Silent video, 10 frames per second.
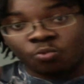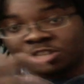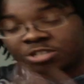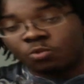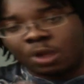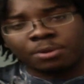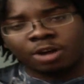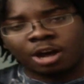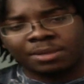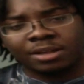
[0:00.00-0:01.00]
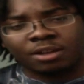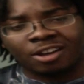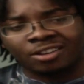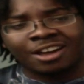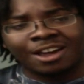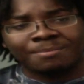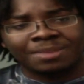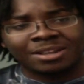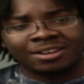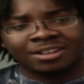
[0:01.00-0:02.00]
original web comic online,
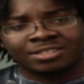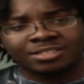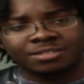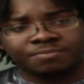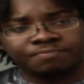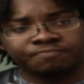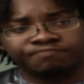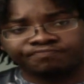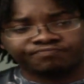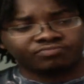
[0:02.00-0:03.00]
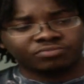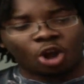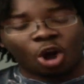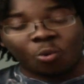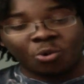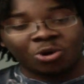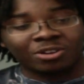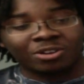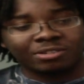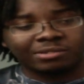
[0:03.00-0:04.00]
because the
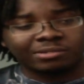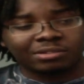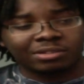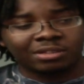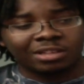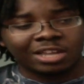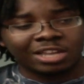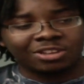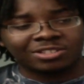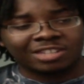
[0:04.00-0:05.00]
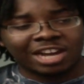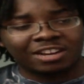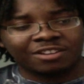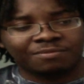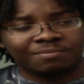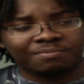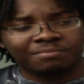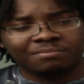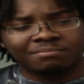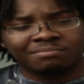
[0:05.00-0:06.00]
artwork, it looks kind of
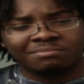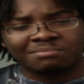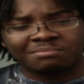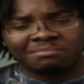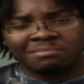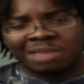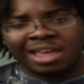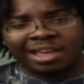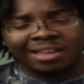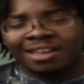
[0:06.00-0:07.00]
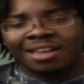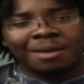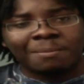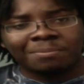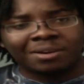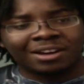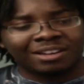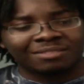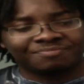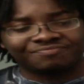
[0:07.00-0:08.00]
meh.
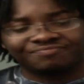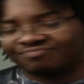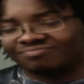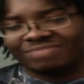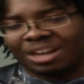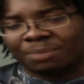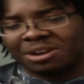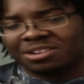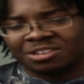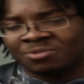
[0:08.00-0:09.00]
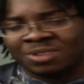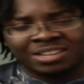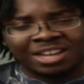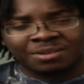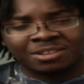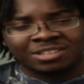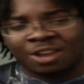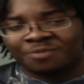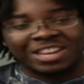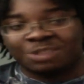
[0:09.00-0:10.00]
But I'm probably not gonna read that because I
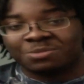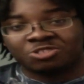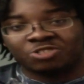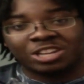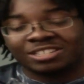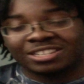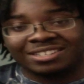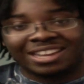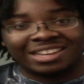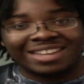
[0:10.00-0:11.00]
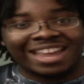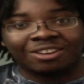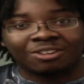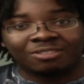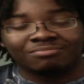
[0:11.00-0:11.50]
don't think anyone's translating that at all.